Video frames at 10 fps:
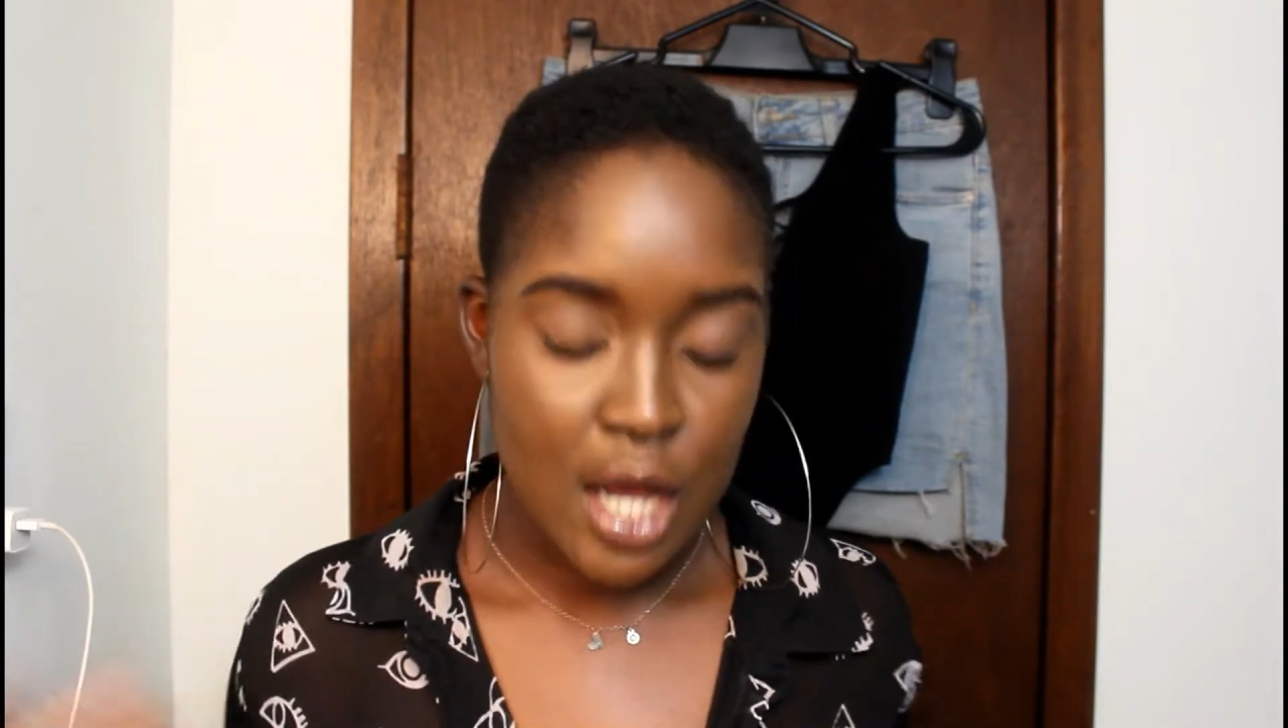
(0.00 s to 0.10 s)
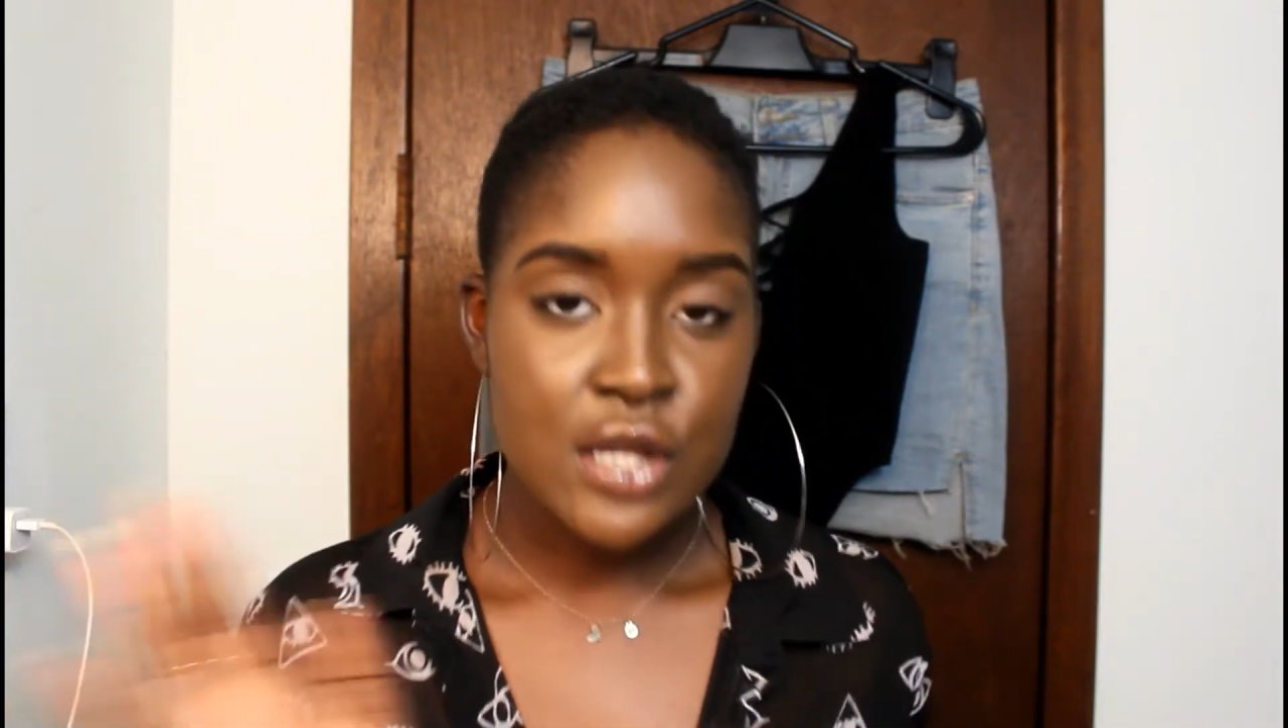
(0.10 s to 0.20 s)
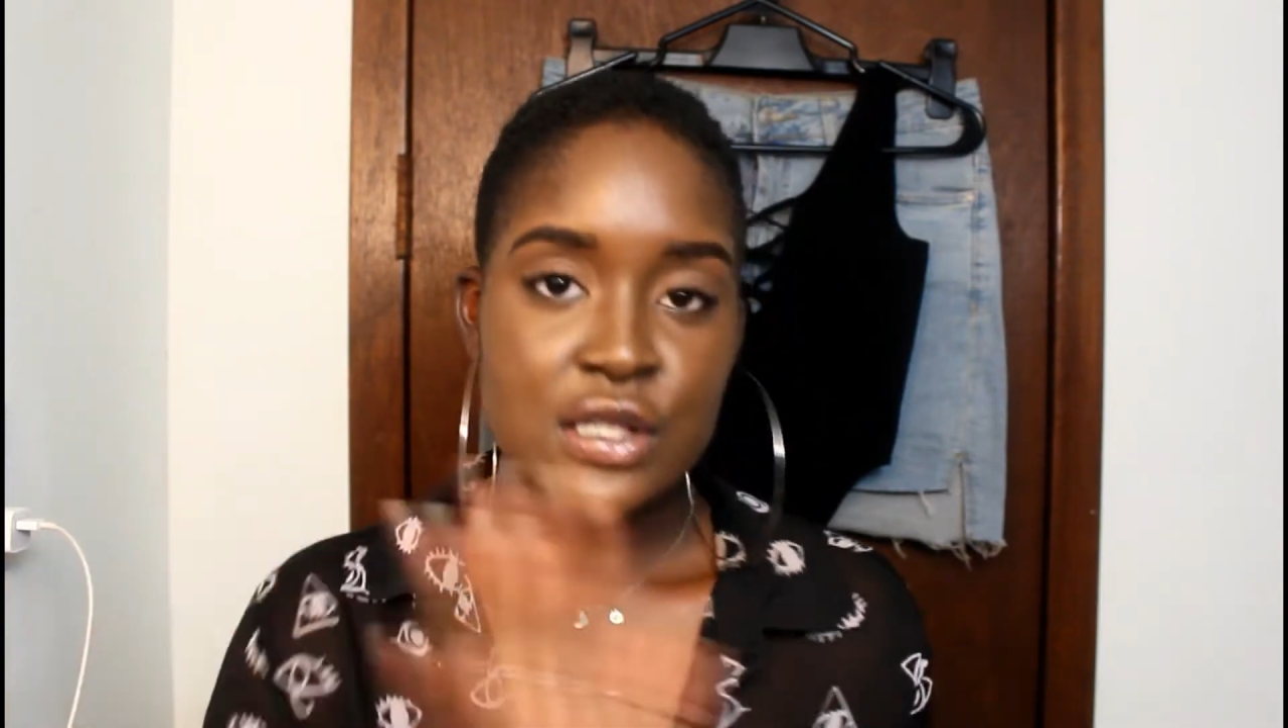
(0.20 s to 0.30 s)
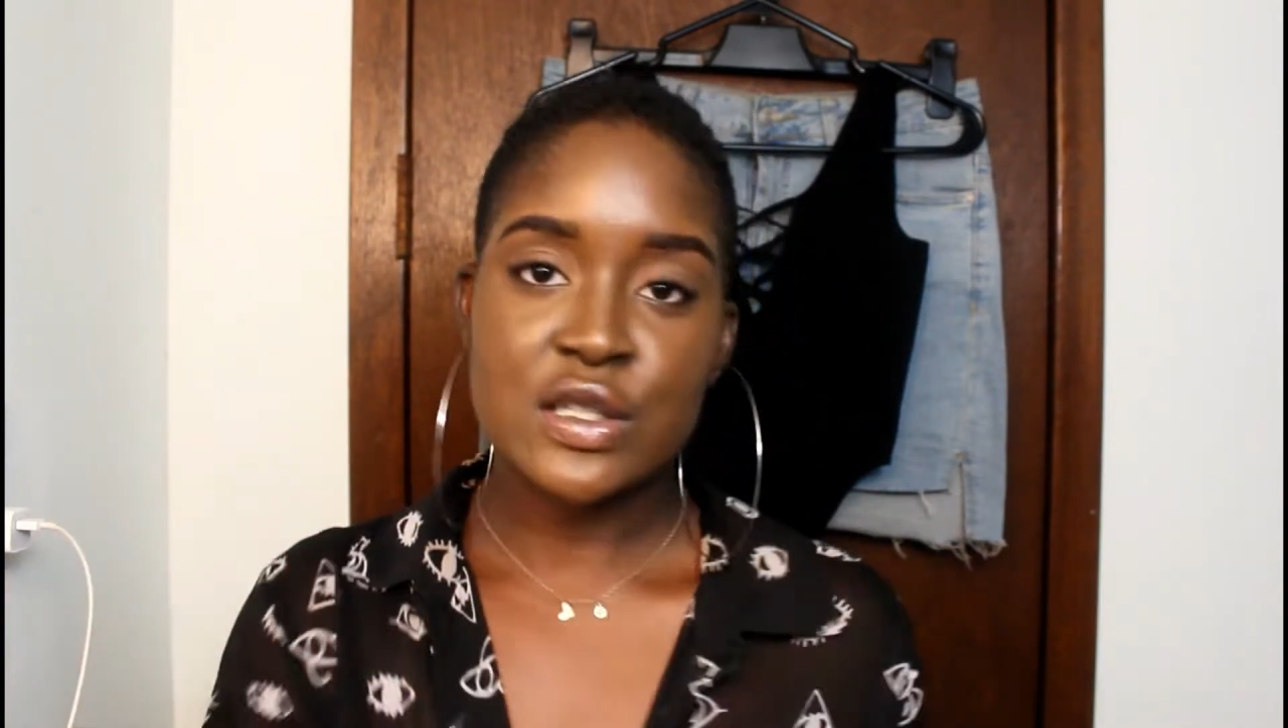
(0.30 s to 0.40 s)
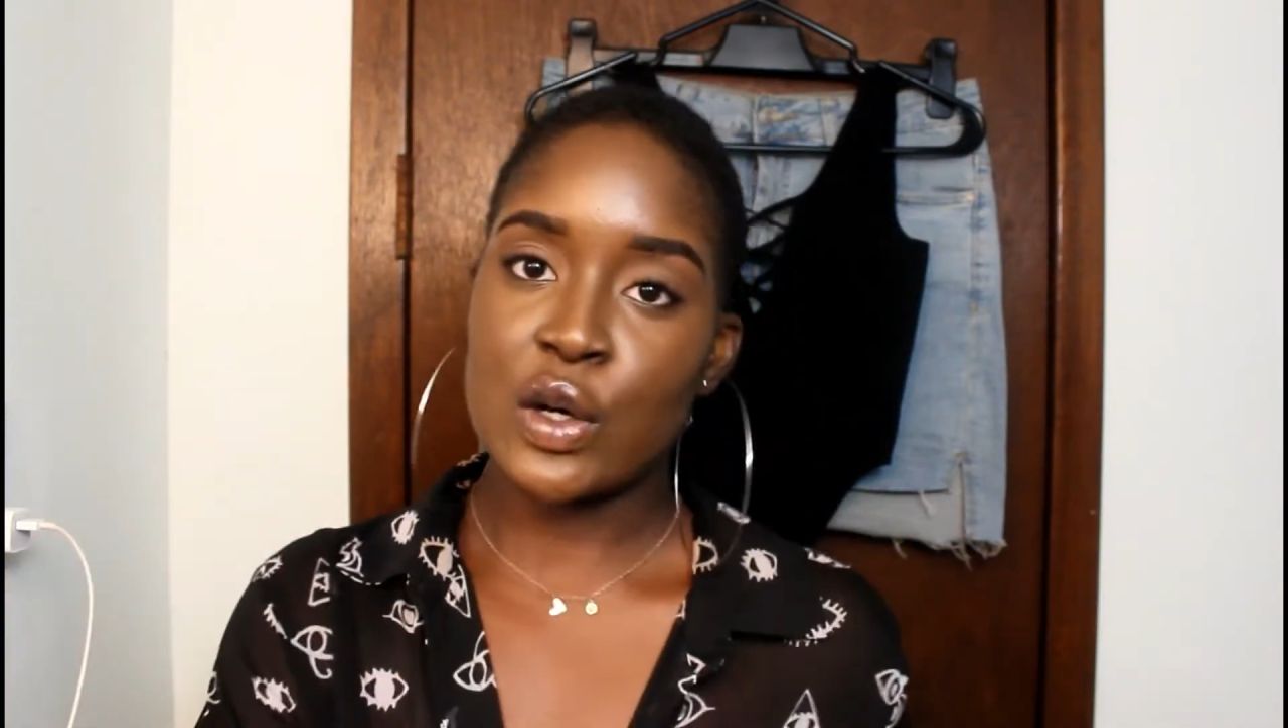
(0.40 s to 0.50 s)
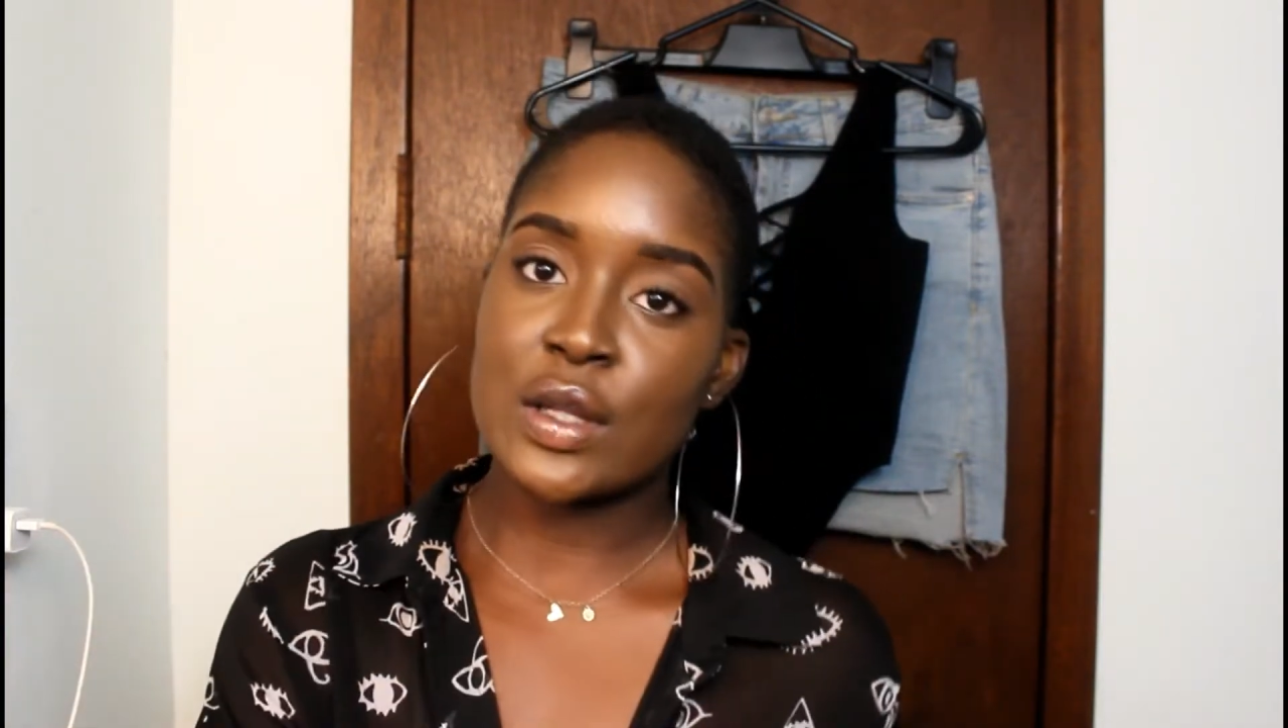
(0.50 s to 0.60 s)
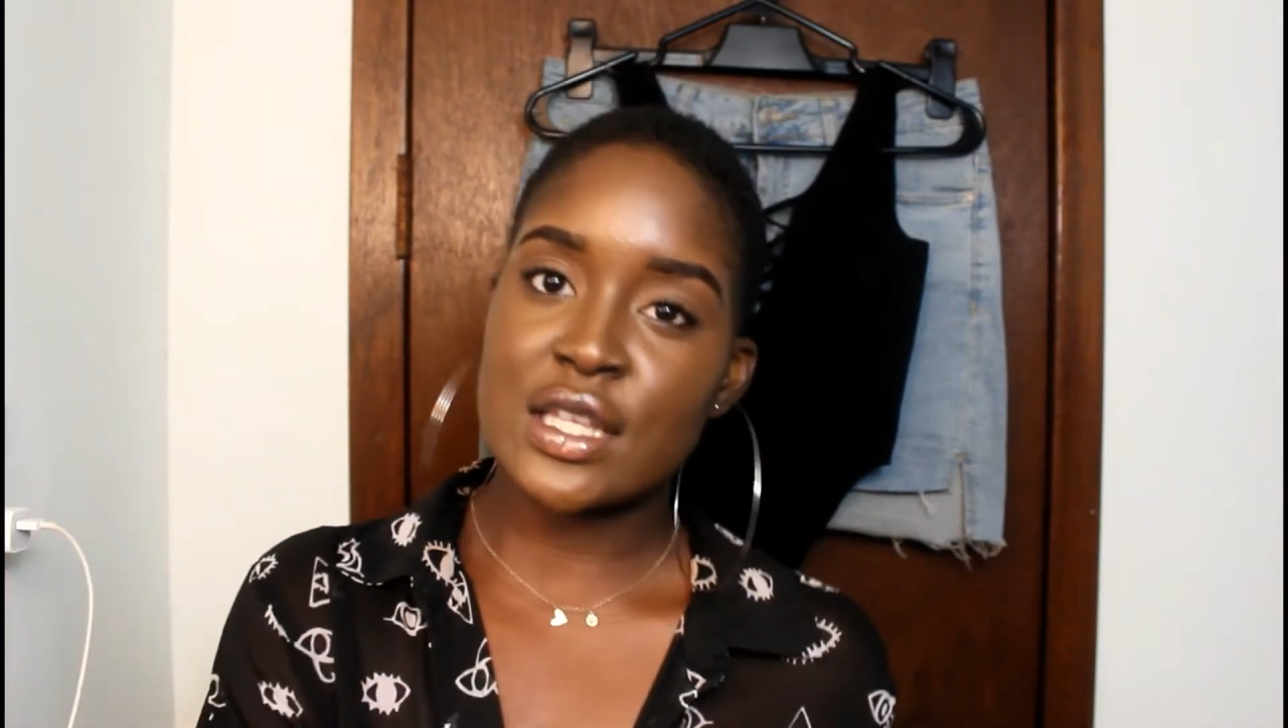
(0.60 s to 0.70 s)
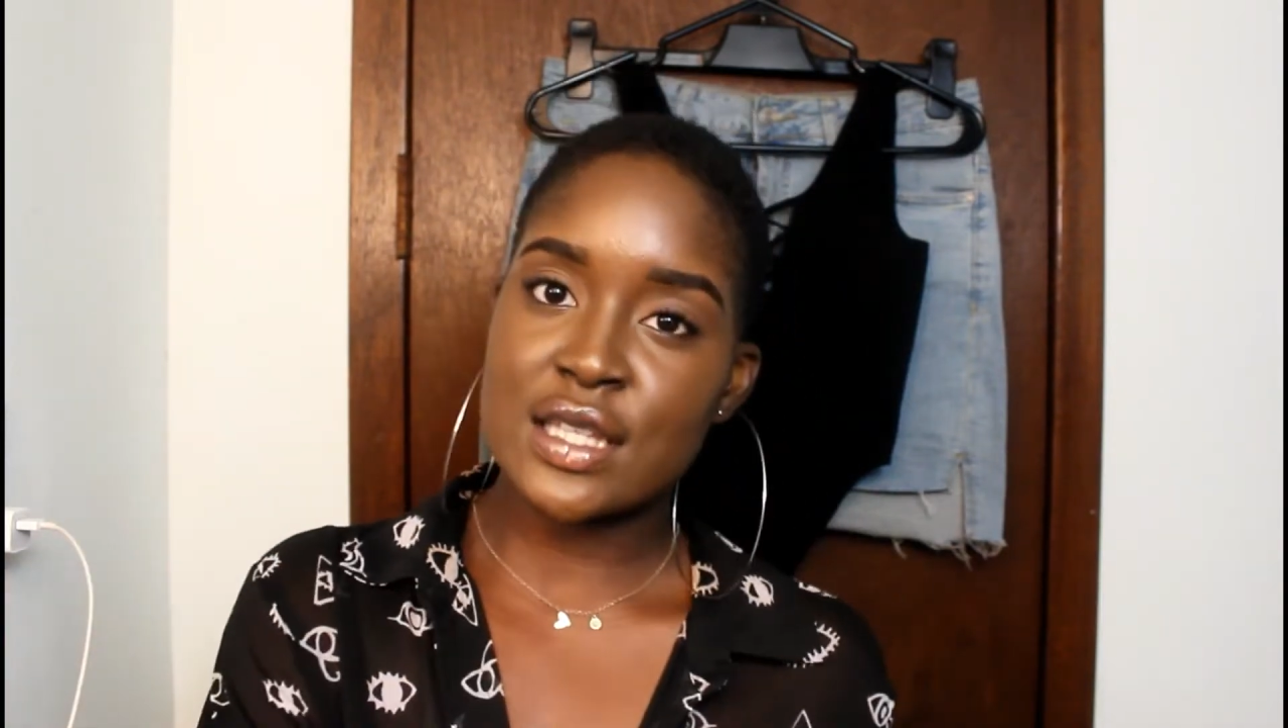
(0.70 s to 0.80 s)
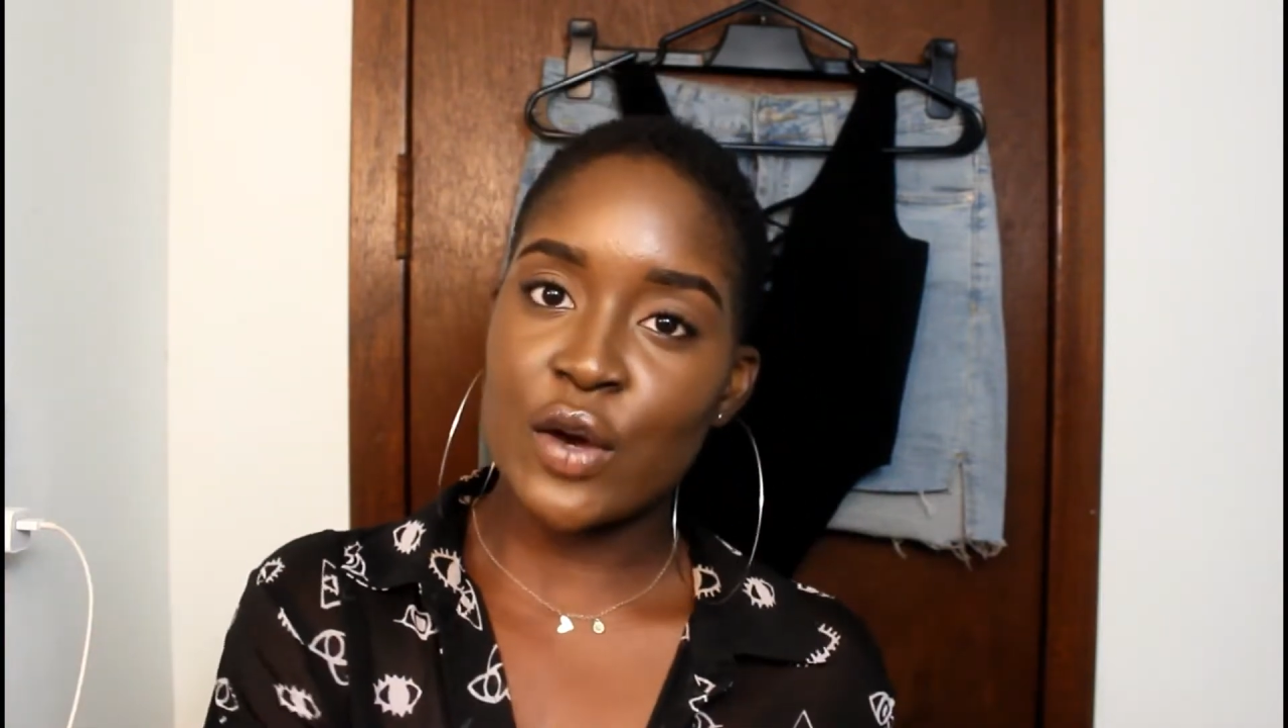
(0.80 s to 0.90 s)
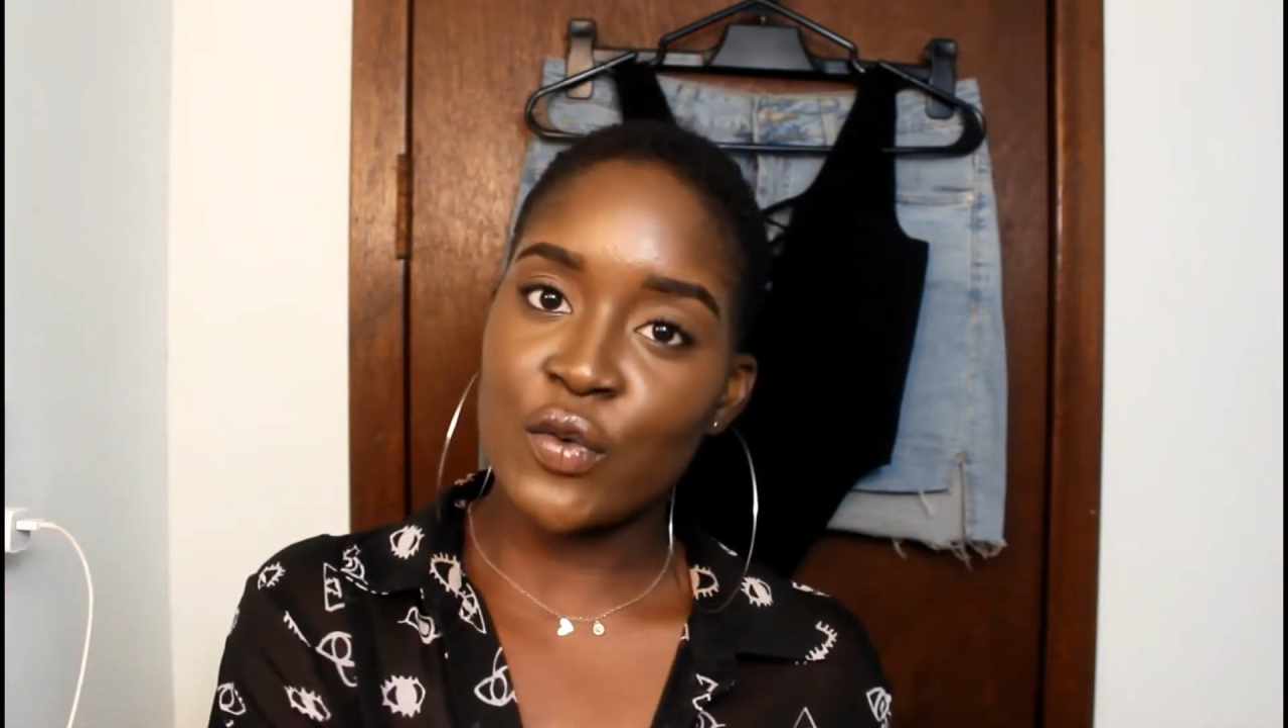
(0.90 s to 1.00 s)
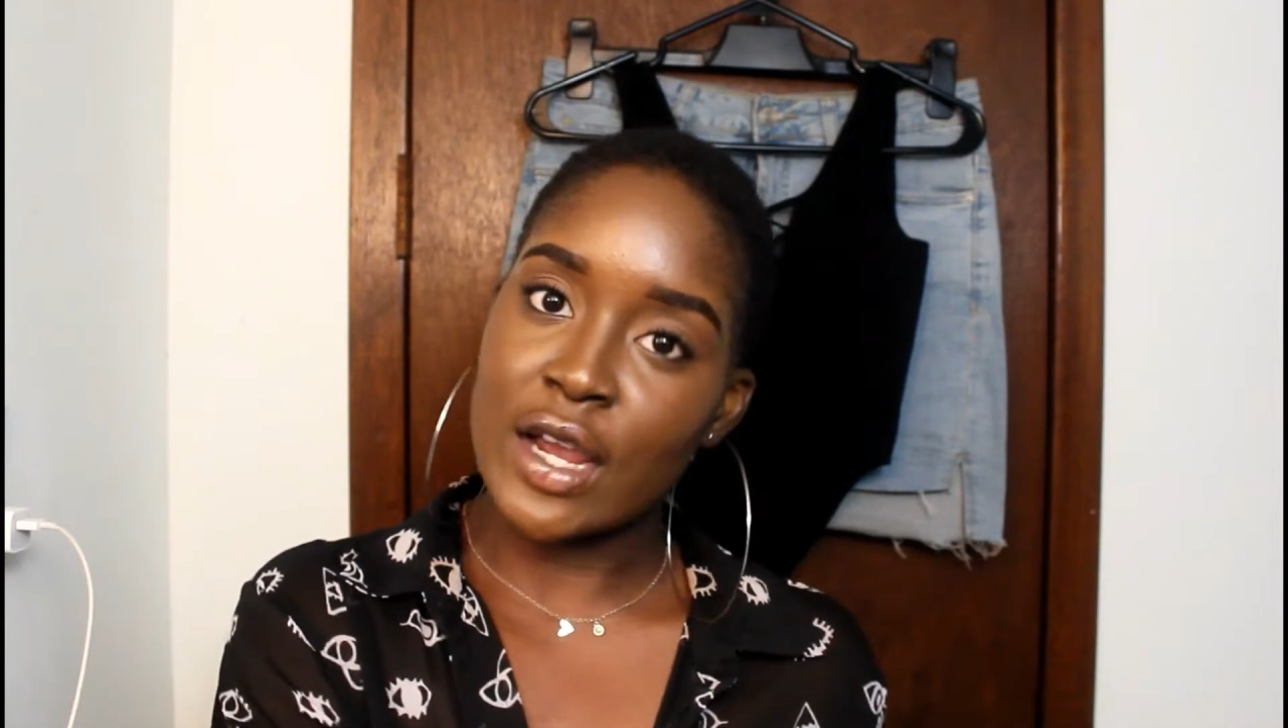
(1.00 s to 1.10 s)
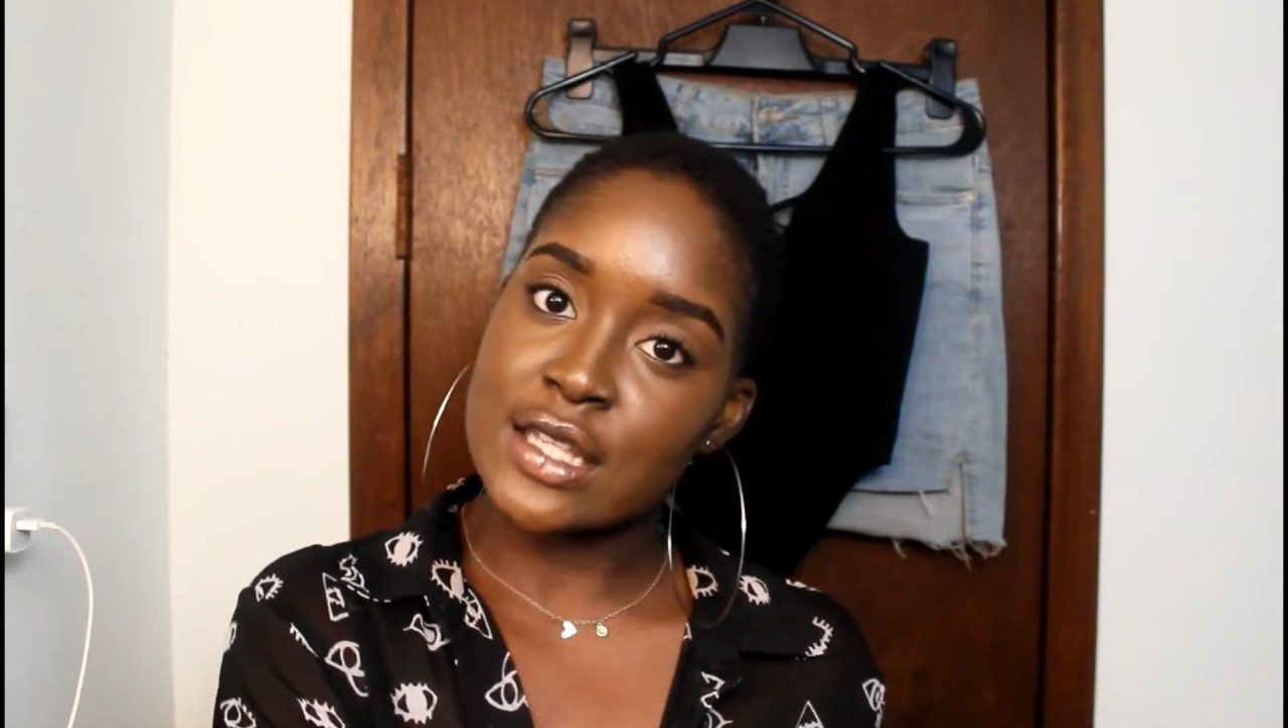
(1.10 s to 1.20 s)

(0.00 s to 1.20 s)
So let's get right